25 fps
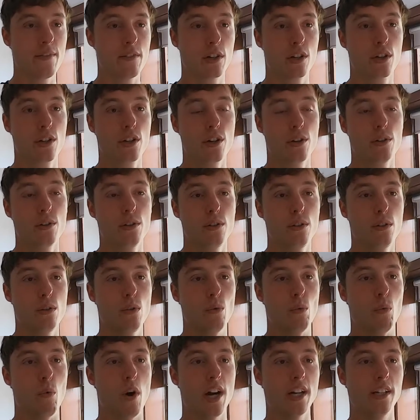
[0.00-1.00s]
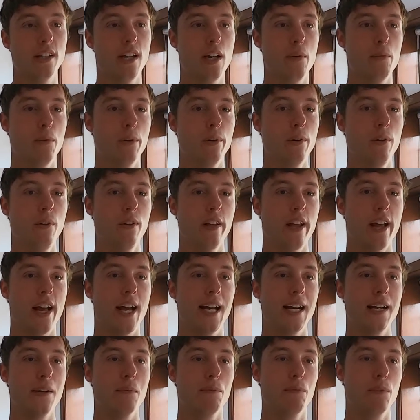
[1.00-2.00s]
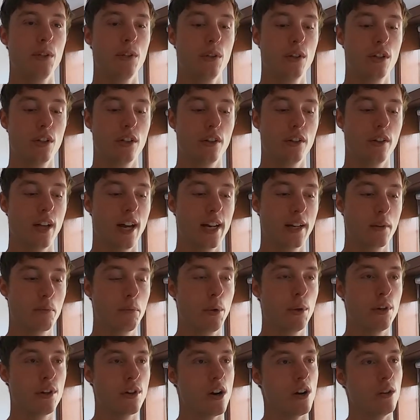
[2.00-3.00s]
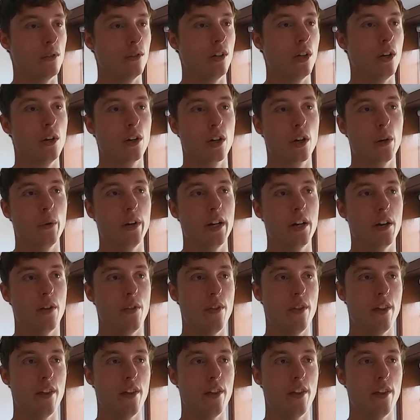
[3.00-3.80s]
a cool white label. You can like put your own logo in